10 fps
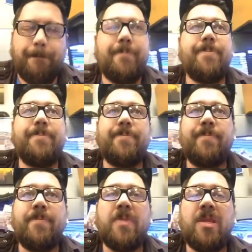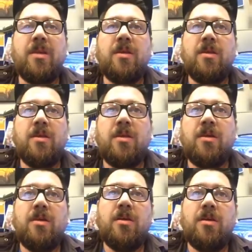Do you get any color of truck
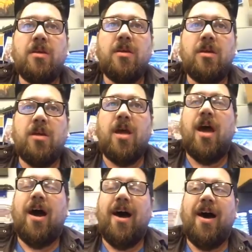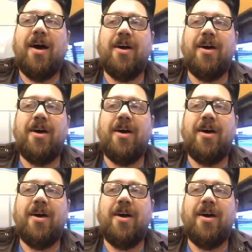you want?